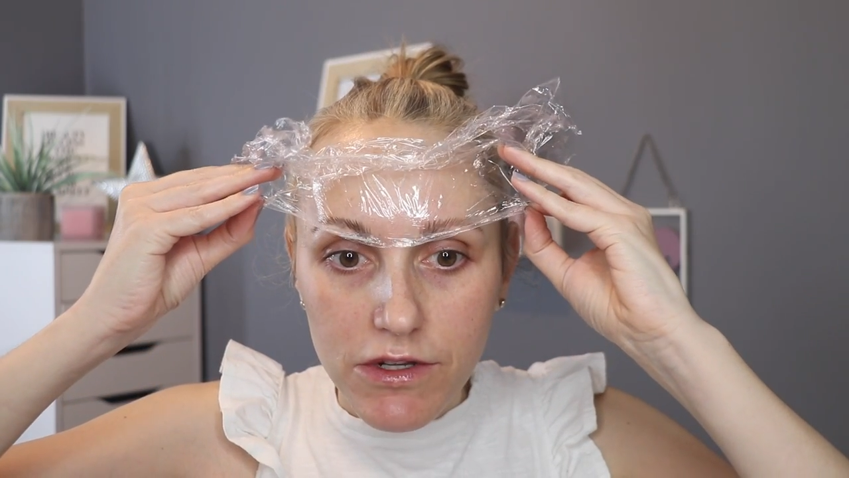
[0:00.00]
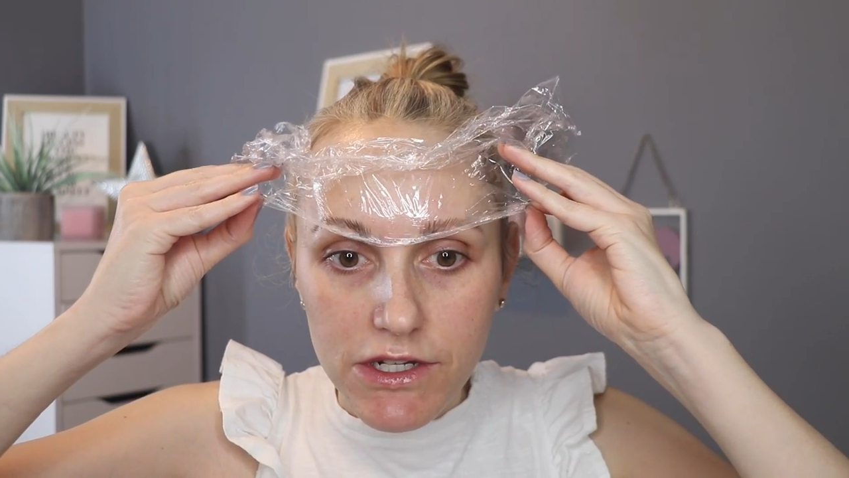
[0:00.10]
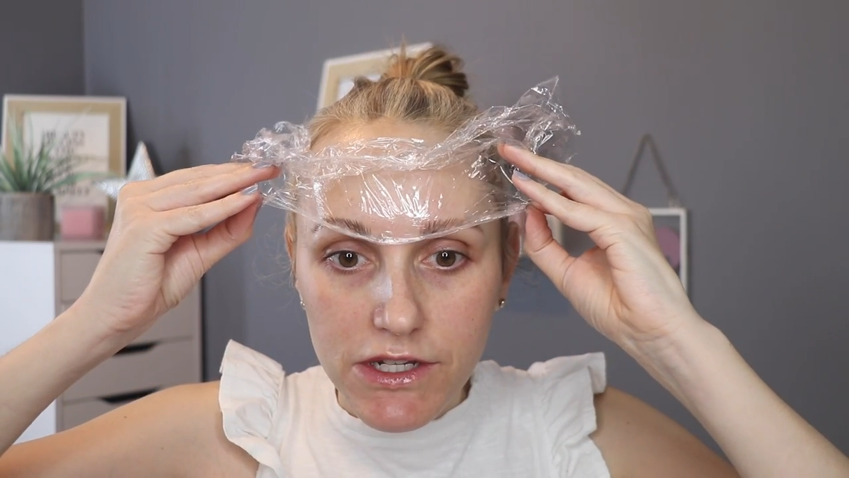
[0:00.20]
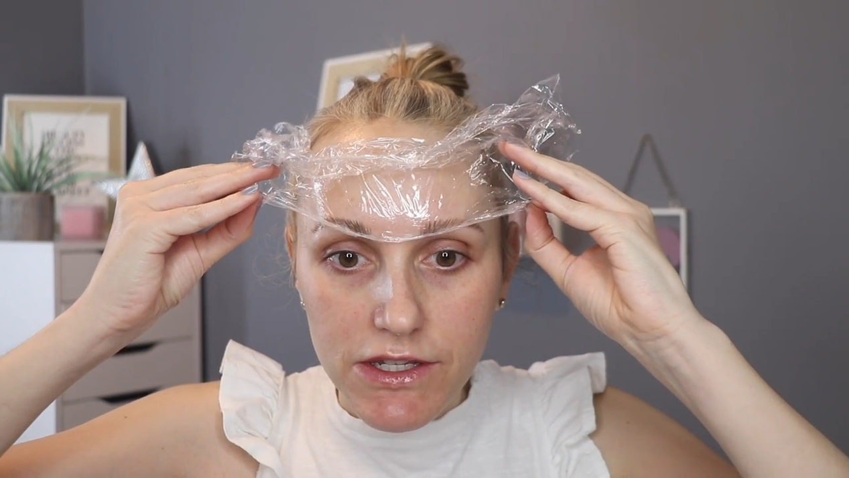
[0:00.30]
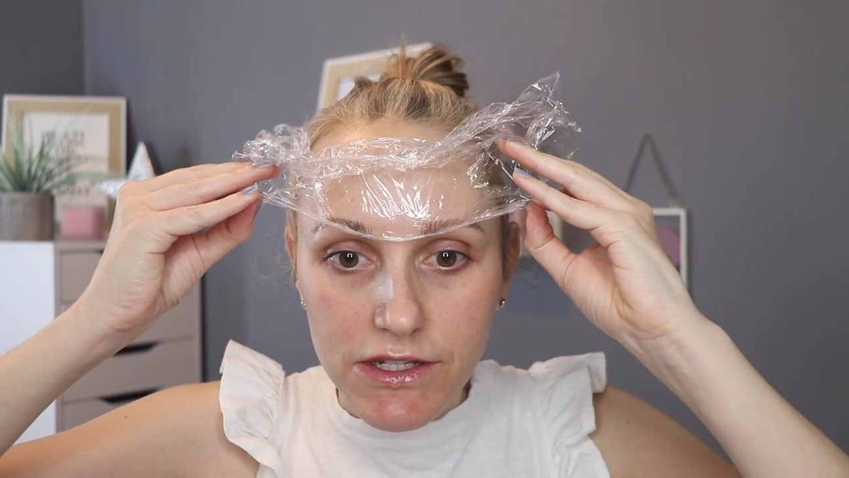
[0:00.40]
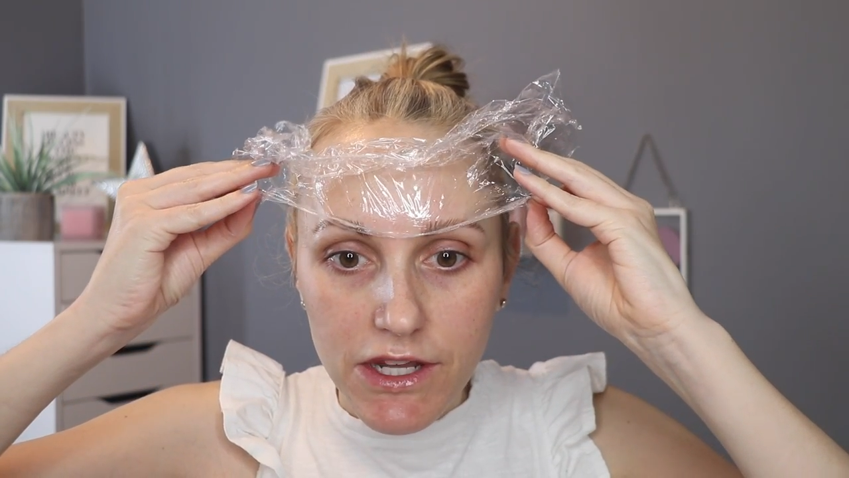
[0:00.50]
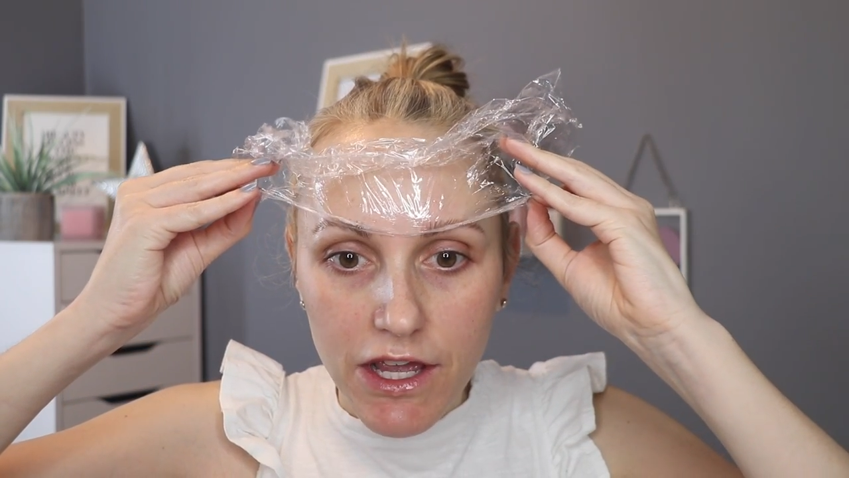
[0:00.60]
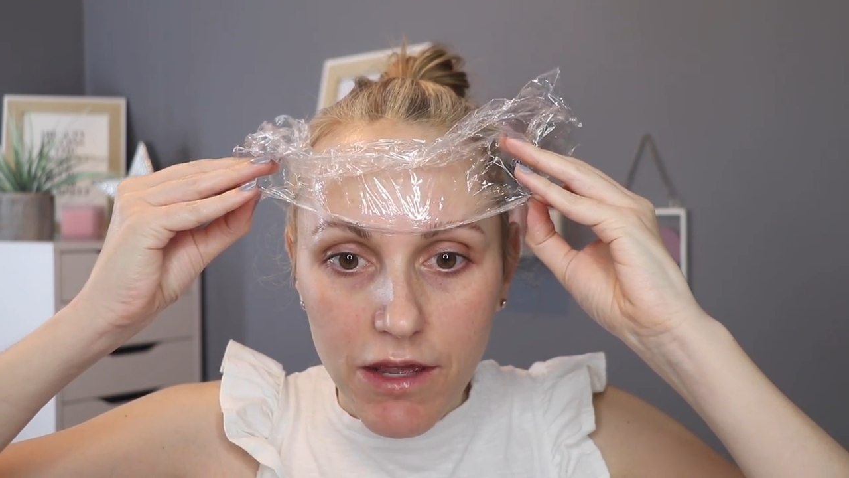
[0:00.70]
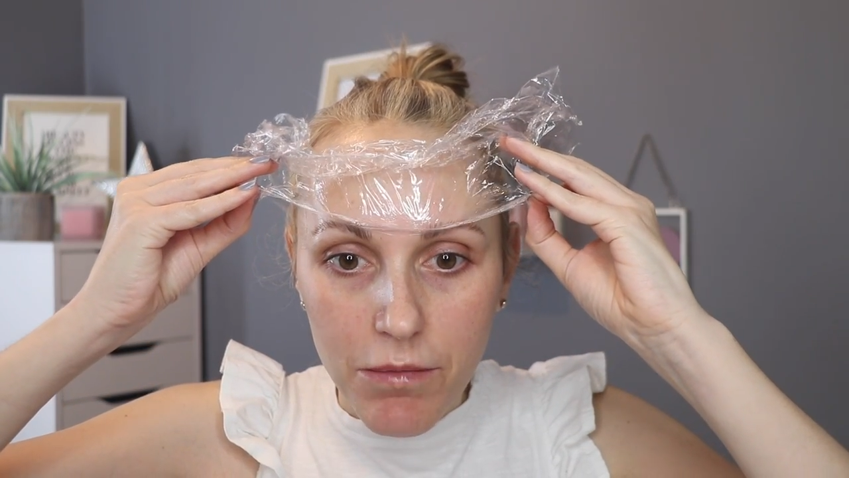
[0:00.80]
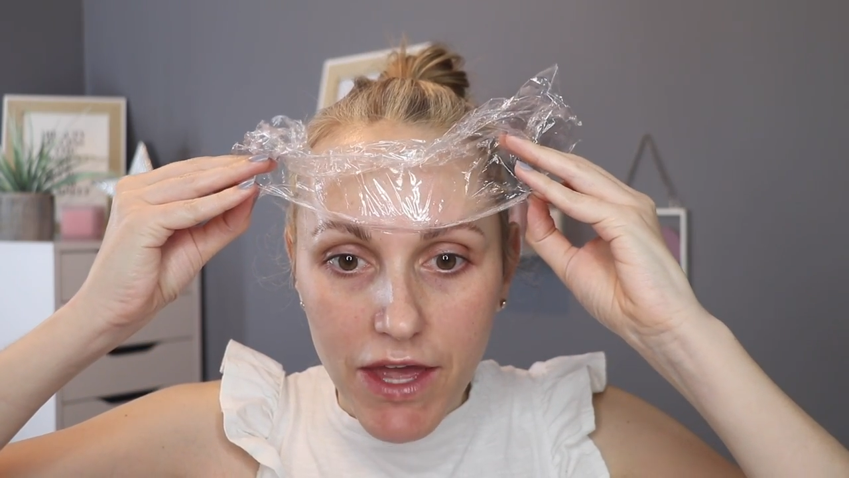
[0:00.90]

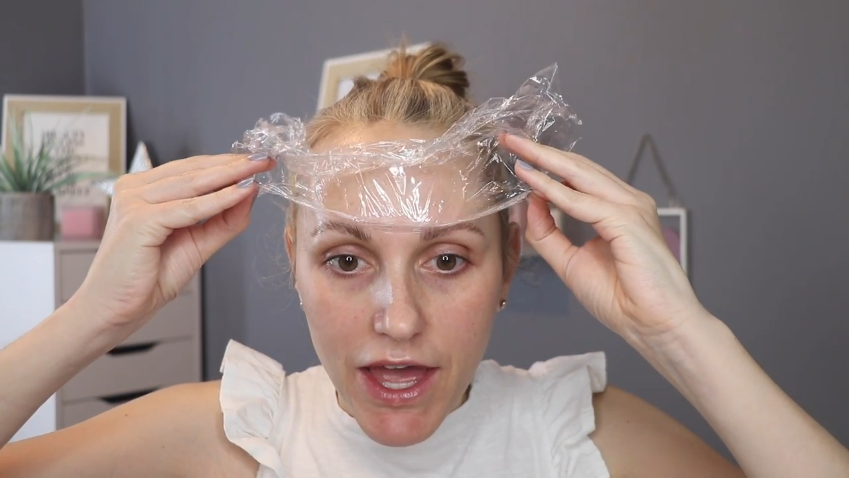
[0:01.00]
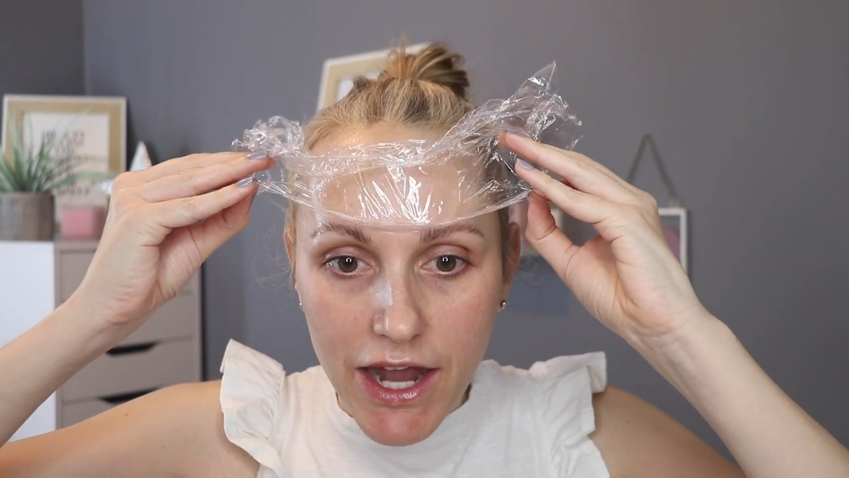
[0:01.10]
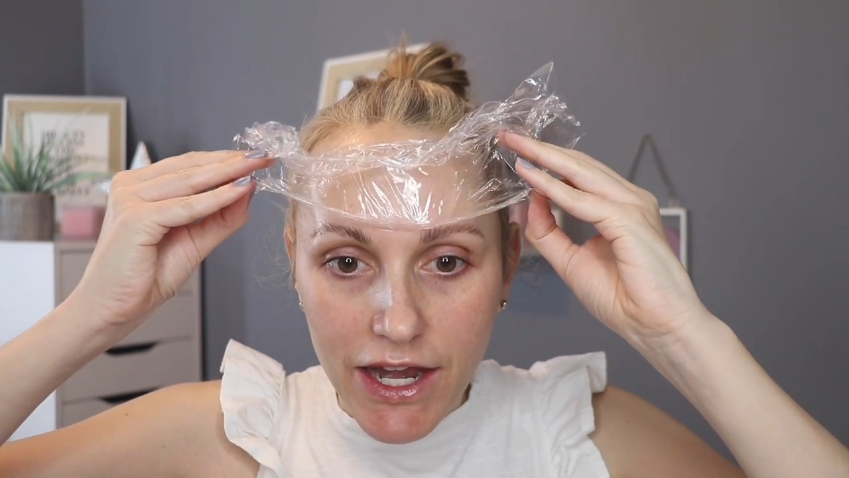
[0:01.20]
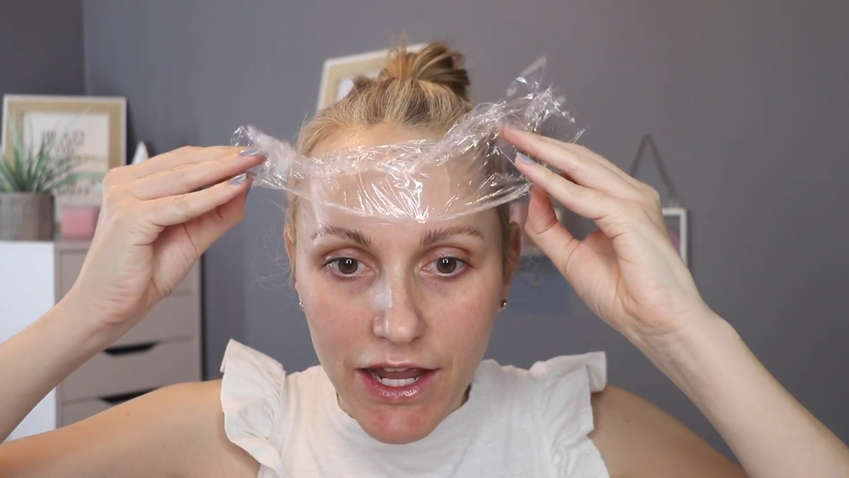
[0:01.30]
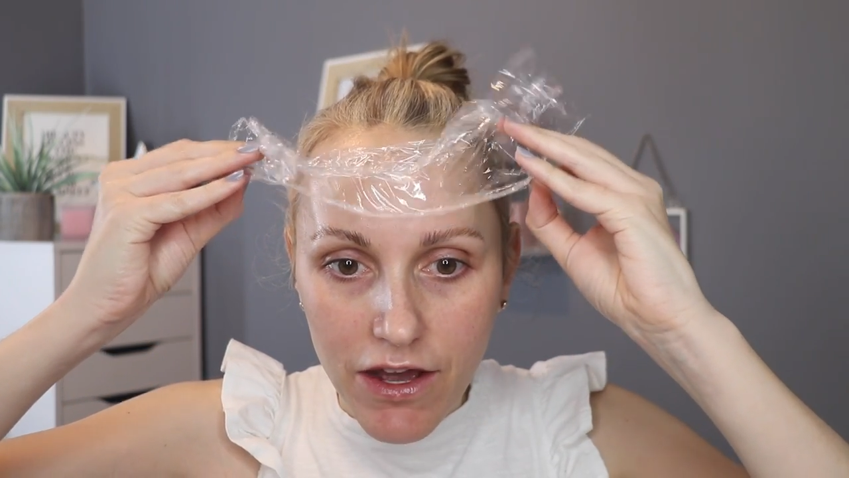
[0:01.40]
disturb any